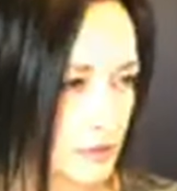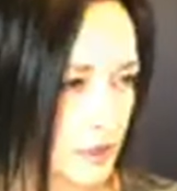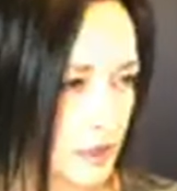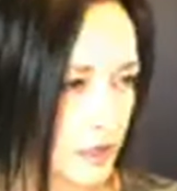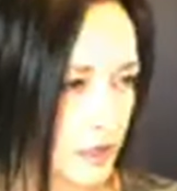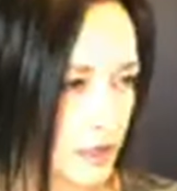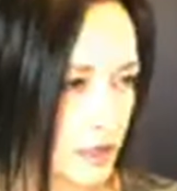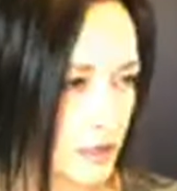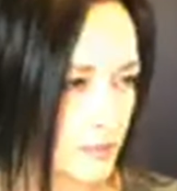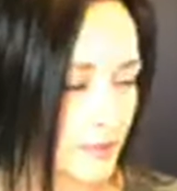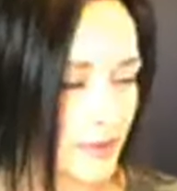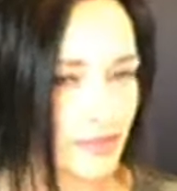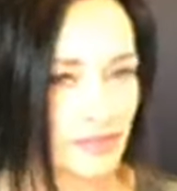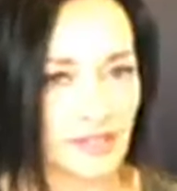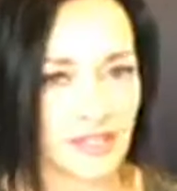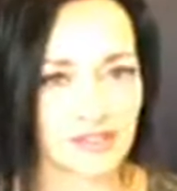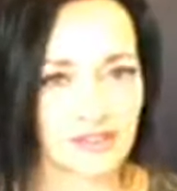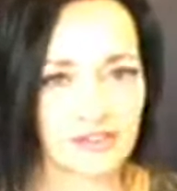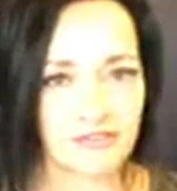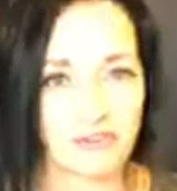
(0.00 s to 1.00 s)
Um,
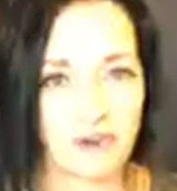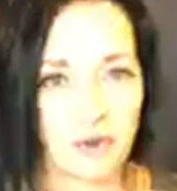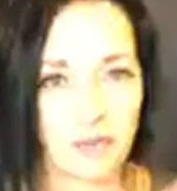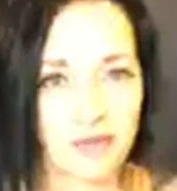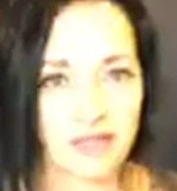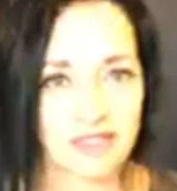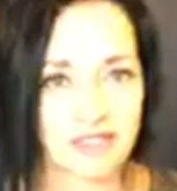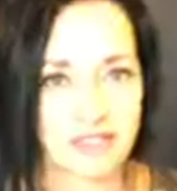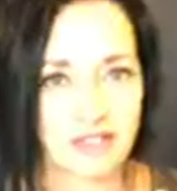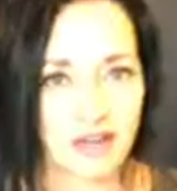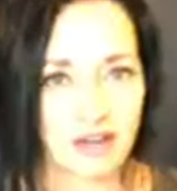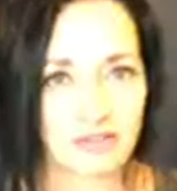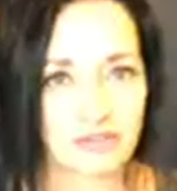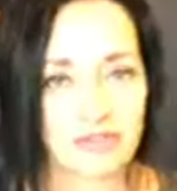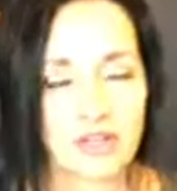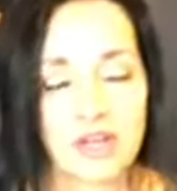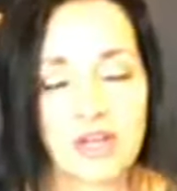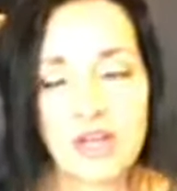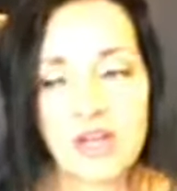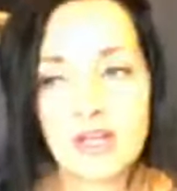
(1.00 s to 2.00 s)
and like the foaming
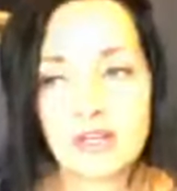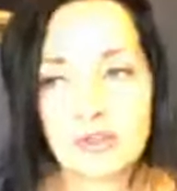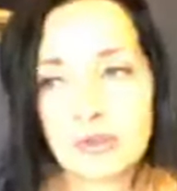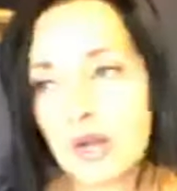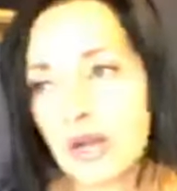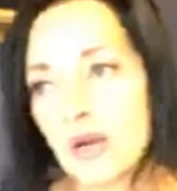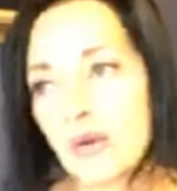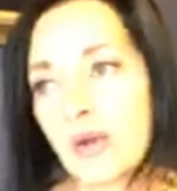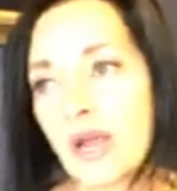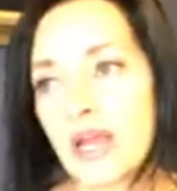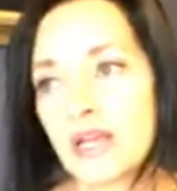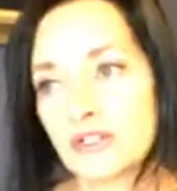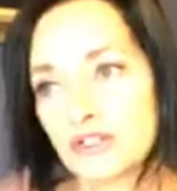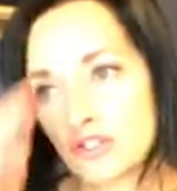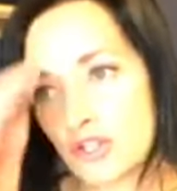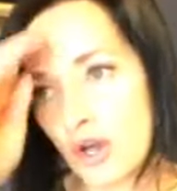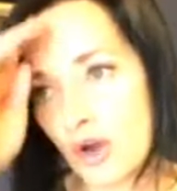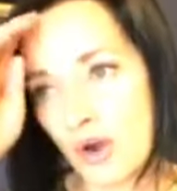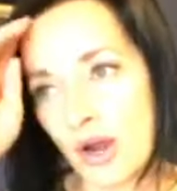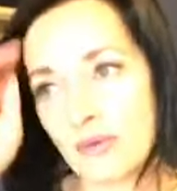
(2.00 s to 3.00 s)
stuff. So anyway,
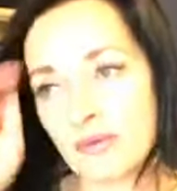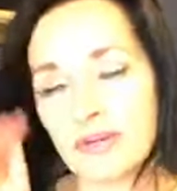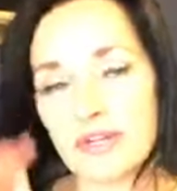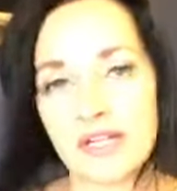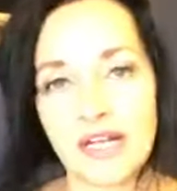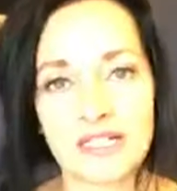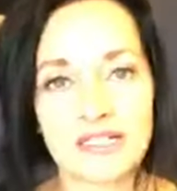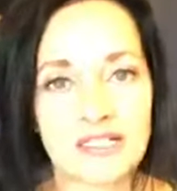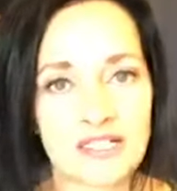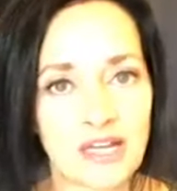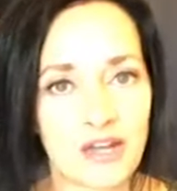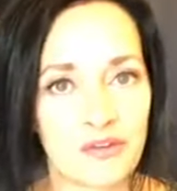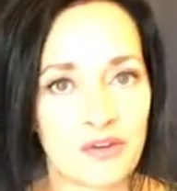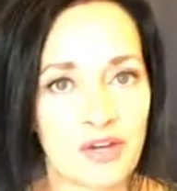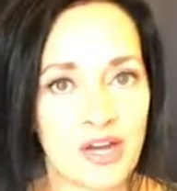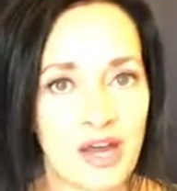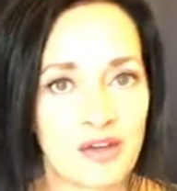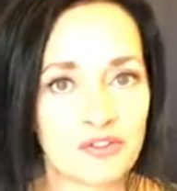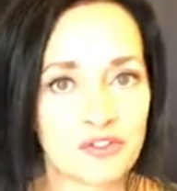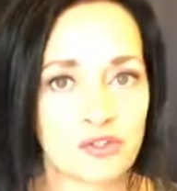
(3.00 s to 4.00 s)
so I realized the
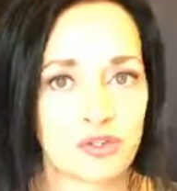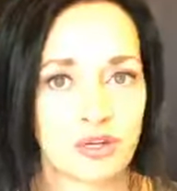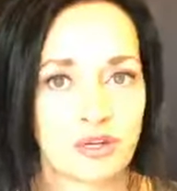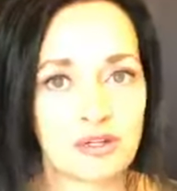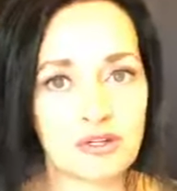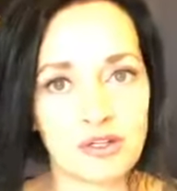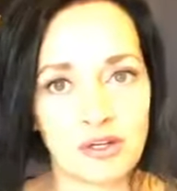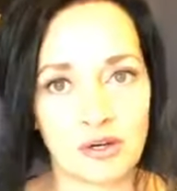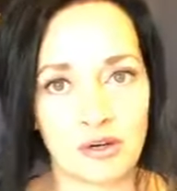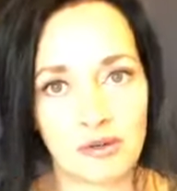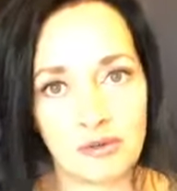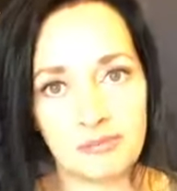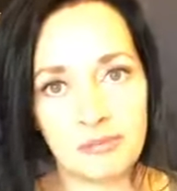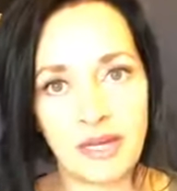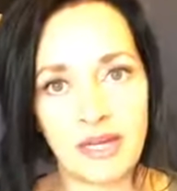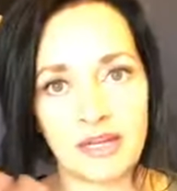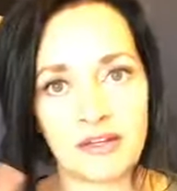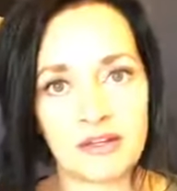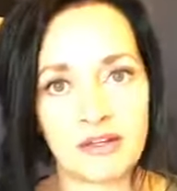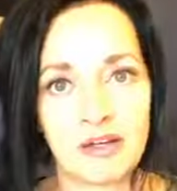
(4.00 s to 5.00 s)
other day I was doing, you know,
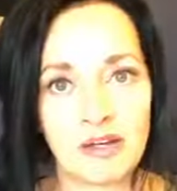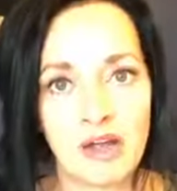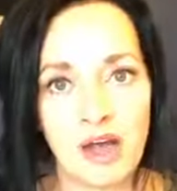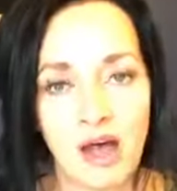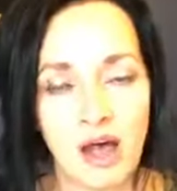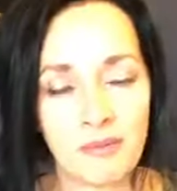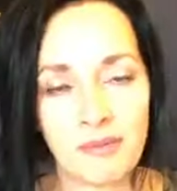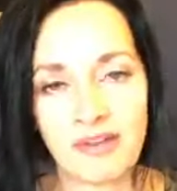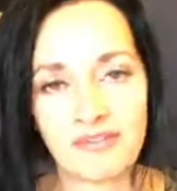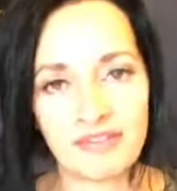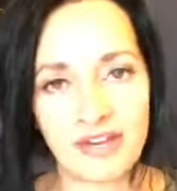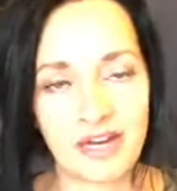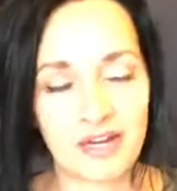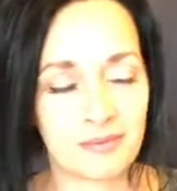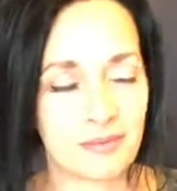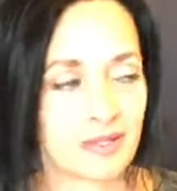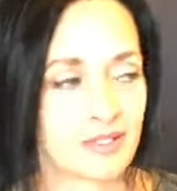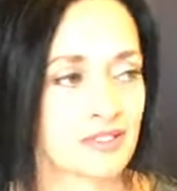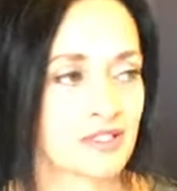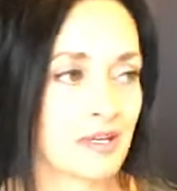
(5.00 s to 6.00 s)
my all my
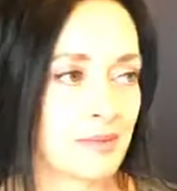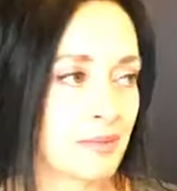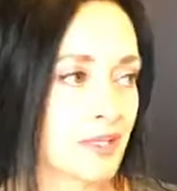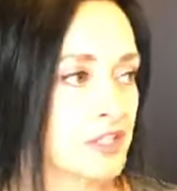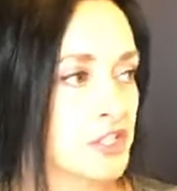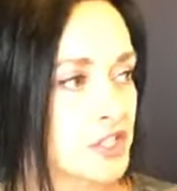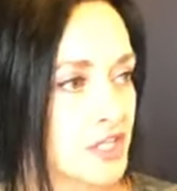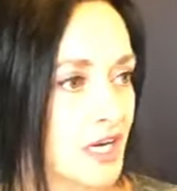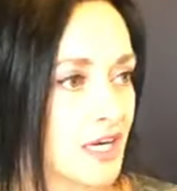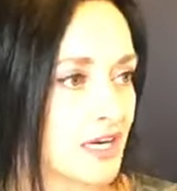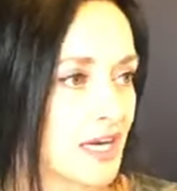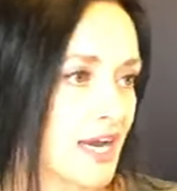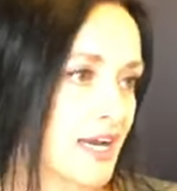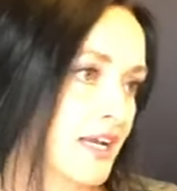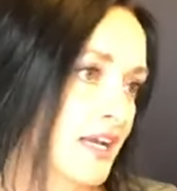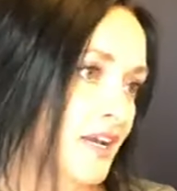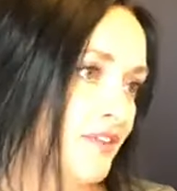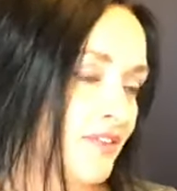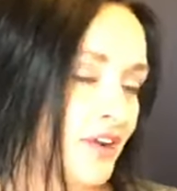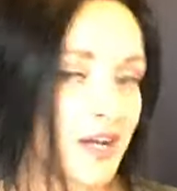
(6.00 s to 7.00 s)
vitamins and I'm like, shit, I
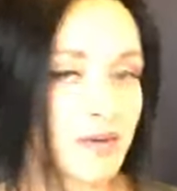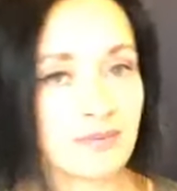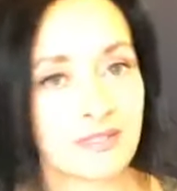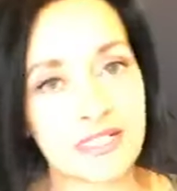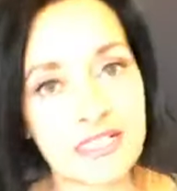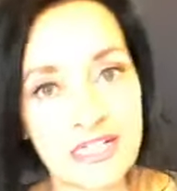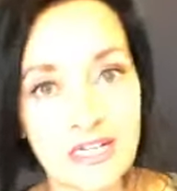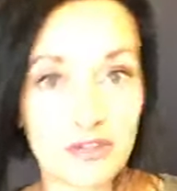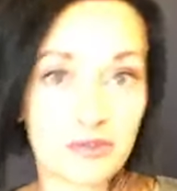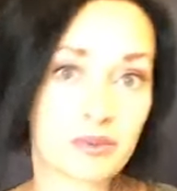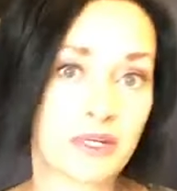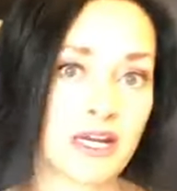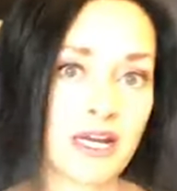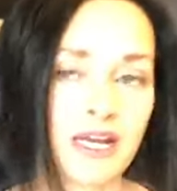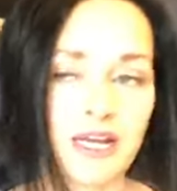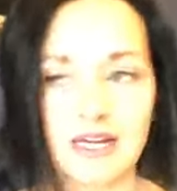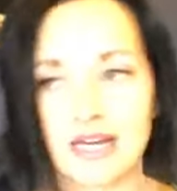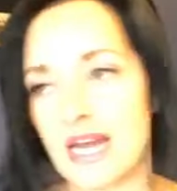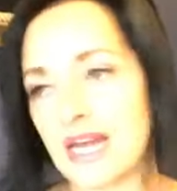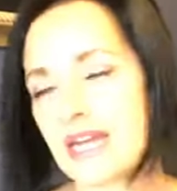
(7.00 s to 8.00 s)
need vitamin
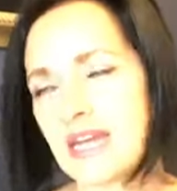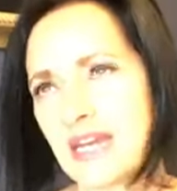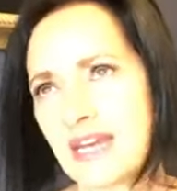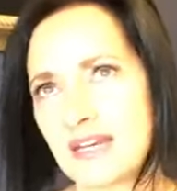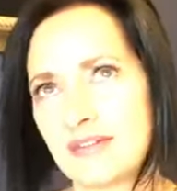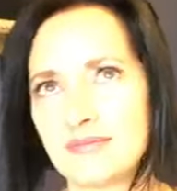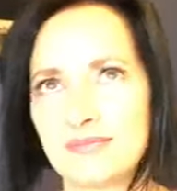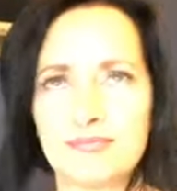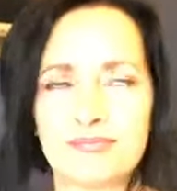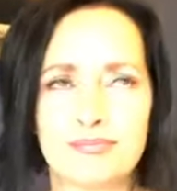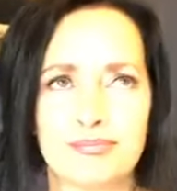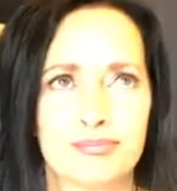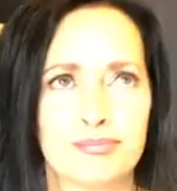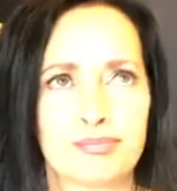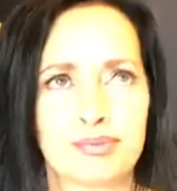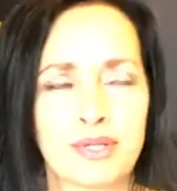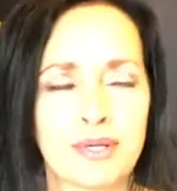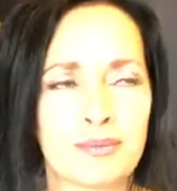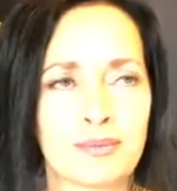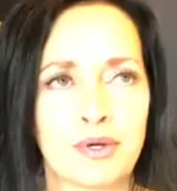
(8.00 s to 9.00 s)
D3 and I need
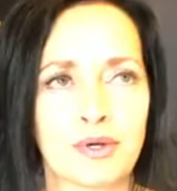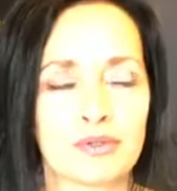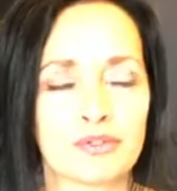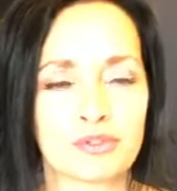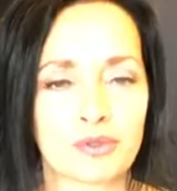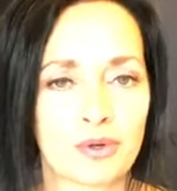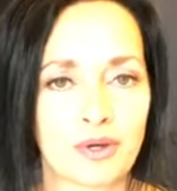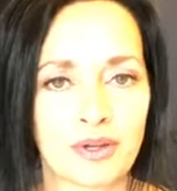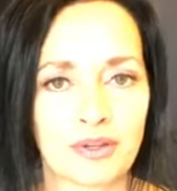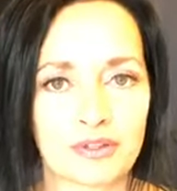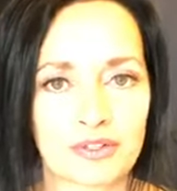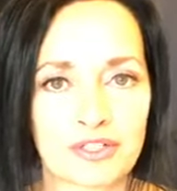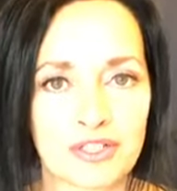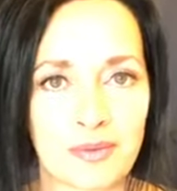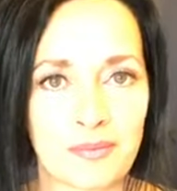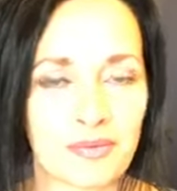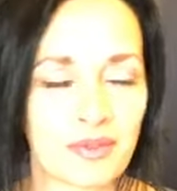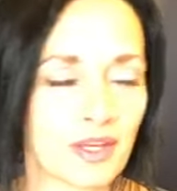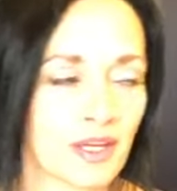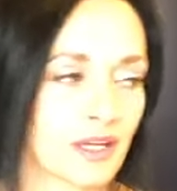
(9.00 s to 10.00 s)
primrose oil or
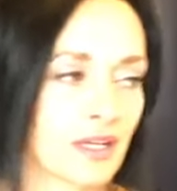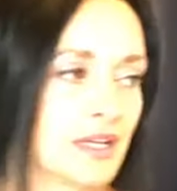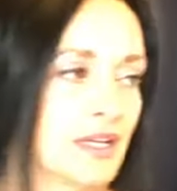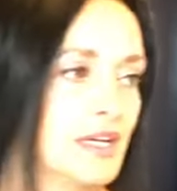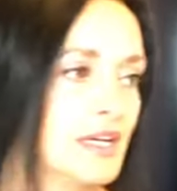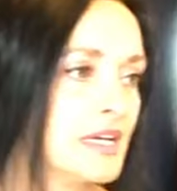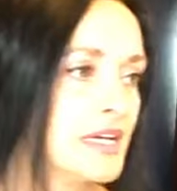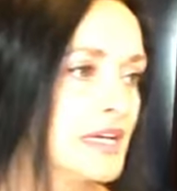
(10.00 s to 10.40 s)
something.